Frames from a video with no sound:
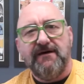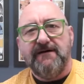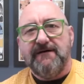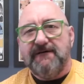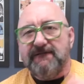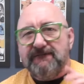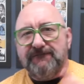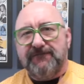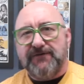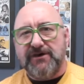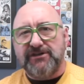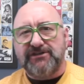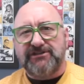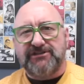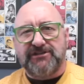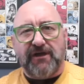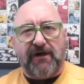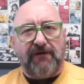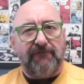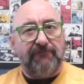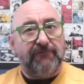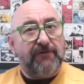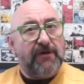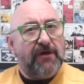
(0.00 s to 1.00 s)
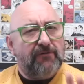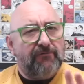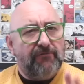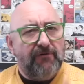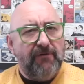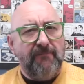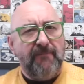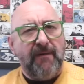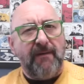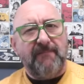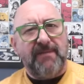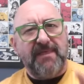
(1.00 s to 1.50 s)
First off,
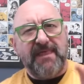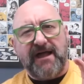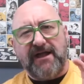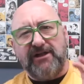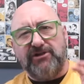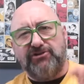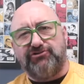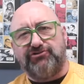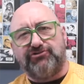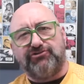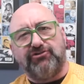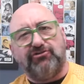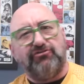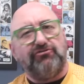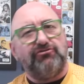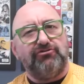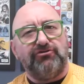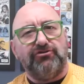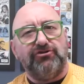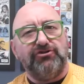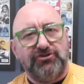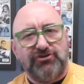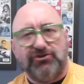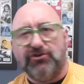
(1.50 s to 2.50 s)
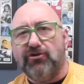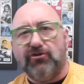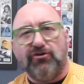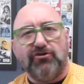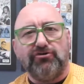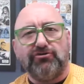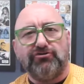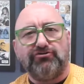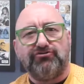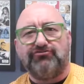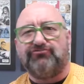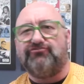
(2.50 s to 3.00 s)
remember that
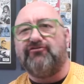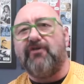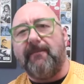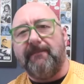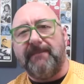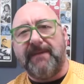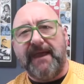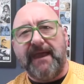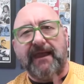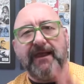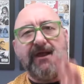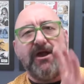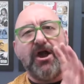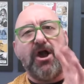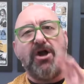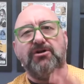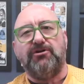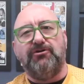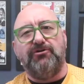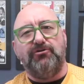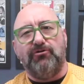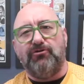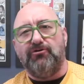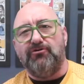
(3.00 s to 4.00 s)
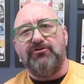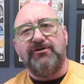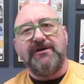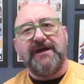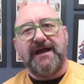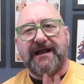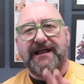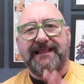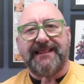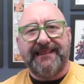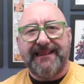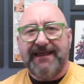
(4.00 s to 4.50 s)
jaw-dropping gun
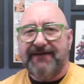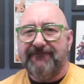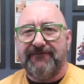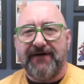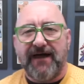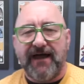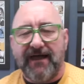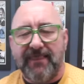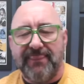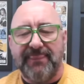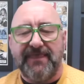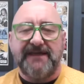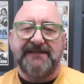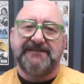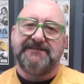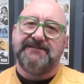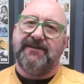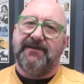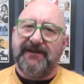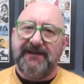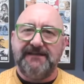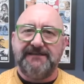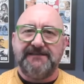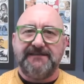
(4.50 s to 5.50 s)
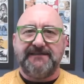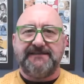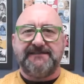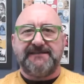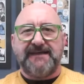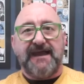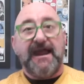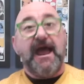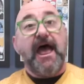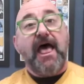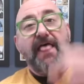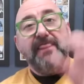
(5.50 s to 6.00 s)
cliffhanger? That's not easy to
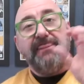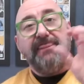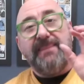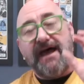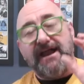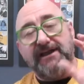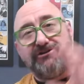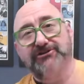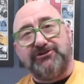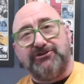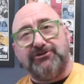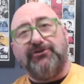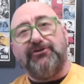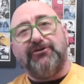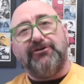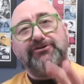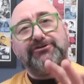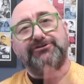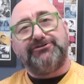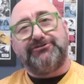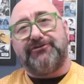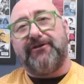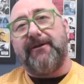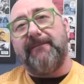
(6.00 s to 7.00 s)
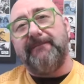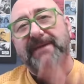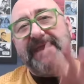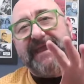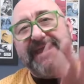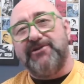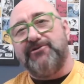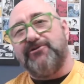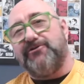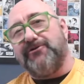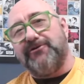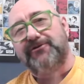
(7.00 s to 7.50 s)
say. That
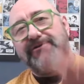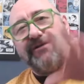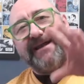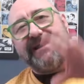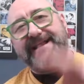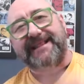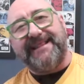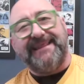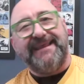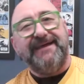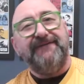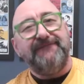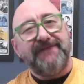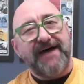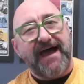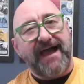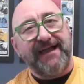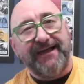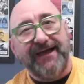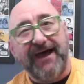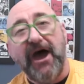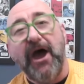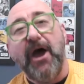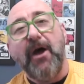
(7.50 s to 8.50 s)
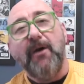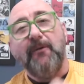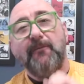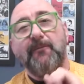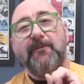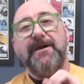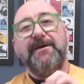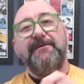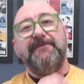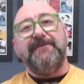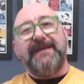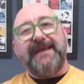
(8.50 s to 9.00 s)
jaw-dropping gun cliffhanger
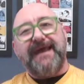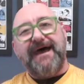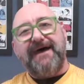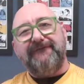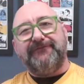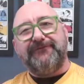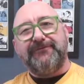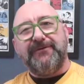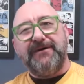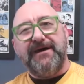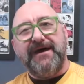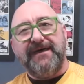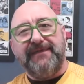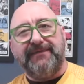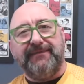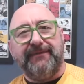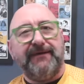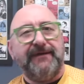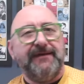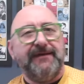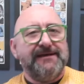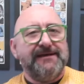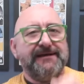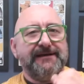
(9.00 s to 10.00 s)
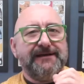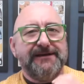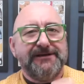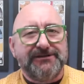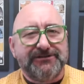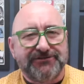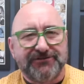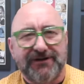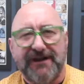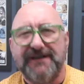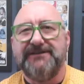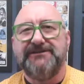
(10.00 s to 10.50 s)
we were left with.
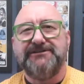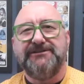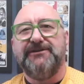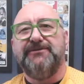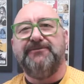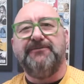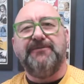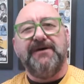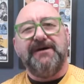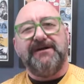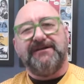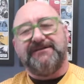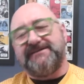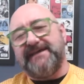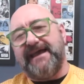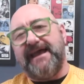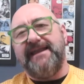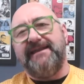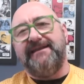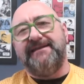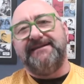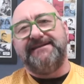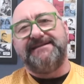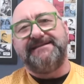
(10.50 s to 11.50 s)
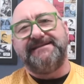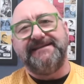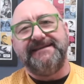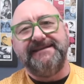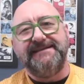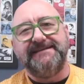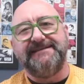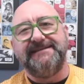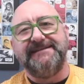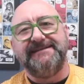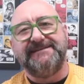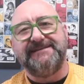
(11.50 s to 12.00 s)
Strange New Worlds ended
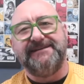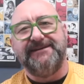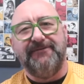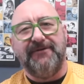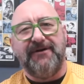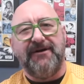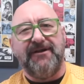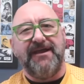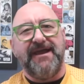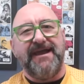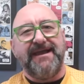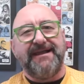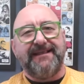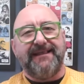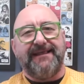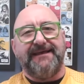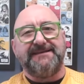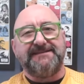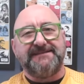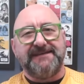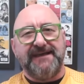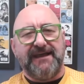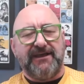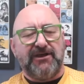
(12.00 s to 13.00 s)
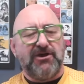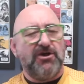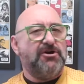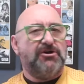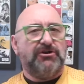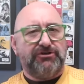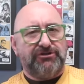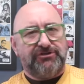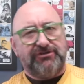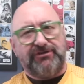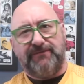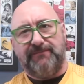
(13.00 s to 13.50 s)
Season 2 on a classic
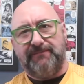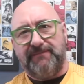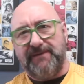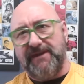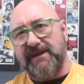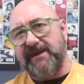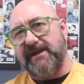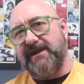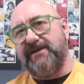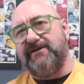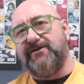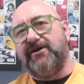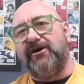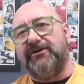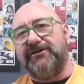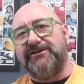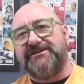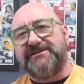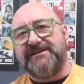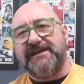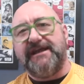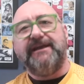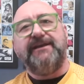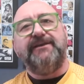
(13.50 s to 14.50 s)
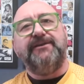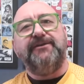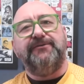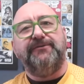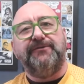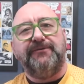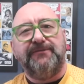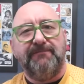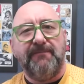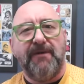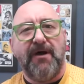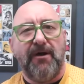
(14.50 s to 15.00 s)
"to be
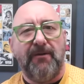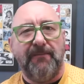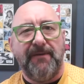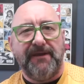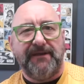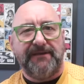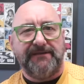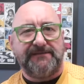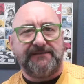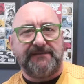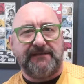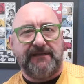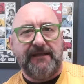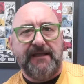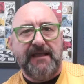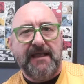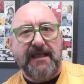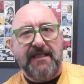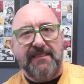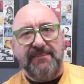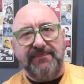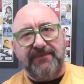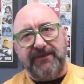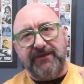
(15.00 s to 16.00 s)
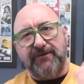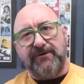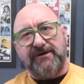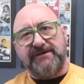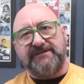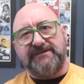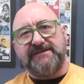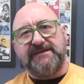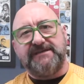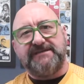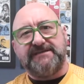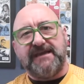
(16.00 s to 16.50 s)
continued" moment. The
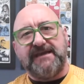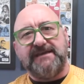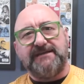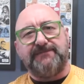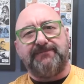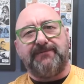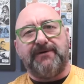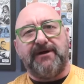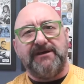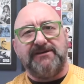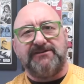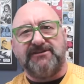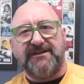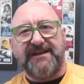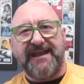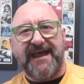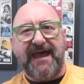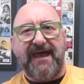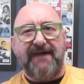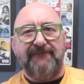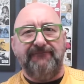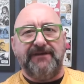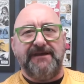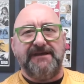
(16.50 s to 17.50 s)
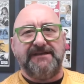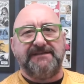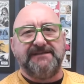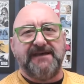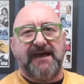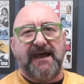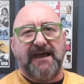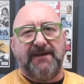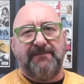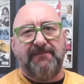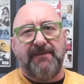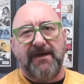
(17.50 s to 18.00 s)
USS Enterprise under heavy
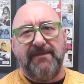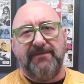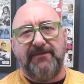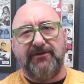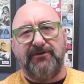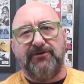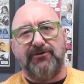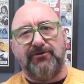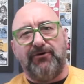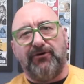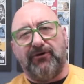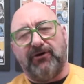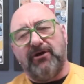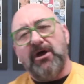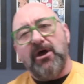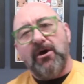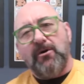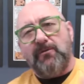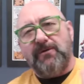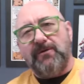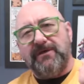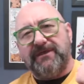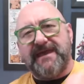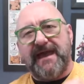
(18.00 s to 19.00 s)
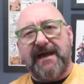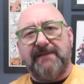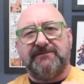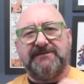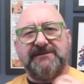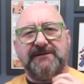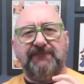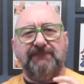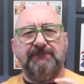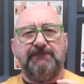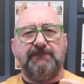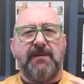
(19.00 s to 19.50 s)
attack by the Gorn, with
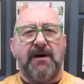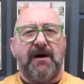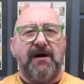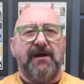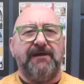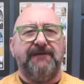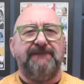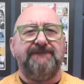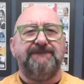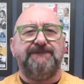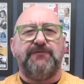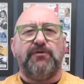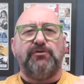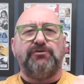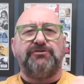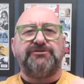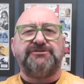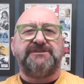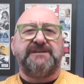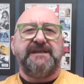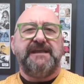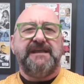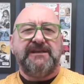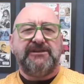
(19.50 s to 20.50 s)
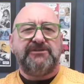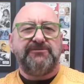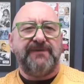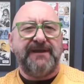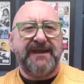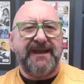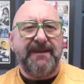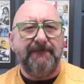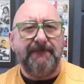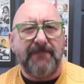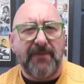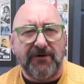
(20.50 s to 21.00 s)
Captain Pike forced into an
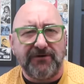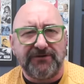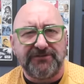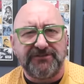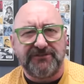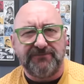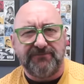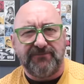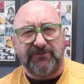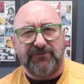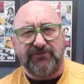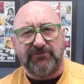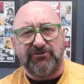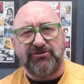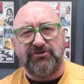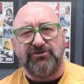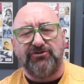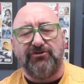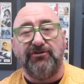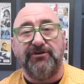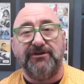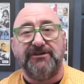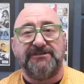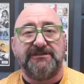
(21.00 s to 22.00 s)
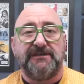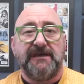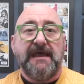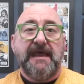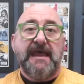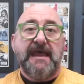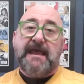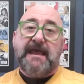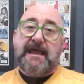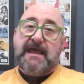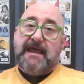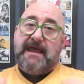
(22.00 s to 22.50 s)
impossible choice.
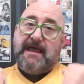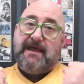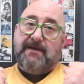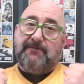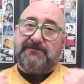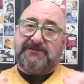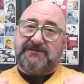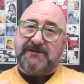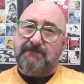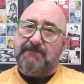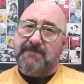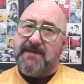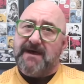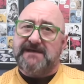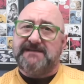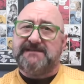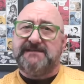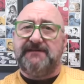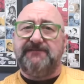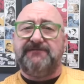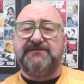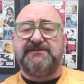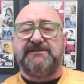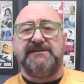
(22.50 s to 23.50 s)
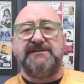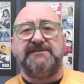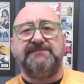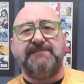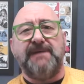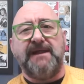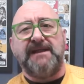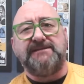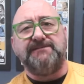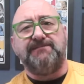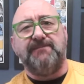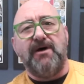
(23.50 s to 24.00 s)
It was a massive
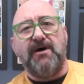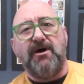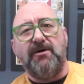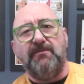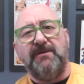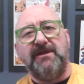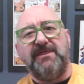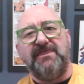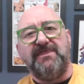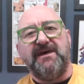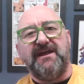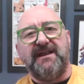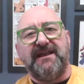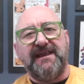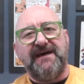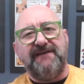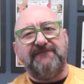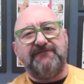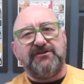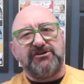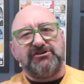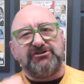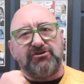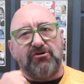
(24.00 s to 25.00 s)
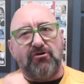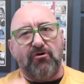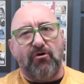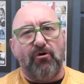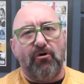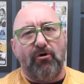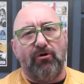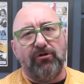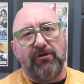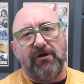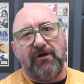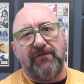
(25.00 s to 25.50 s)
suspense moment that left us
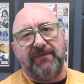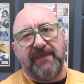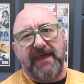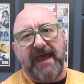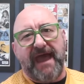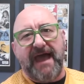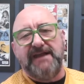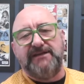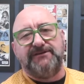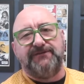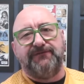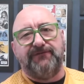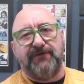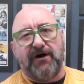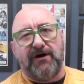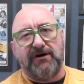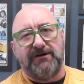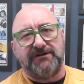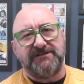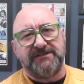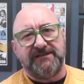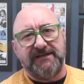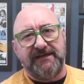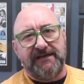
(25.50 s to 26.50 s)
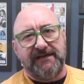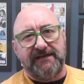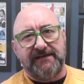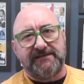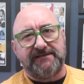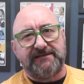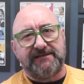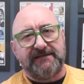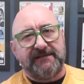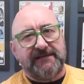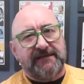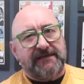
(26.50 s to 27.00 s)
all on the edge of our
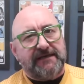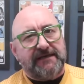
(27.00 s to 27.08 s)
seats.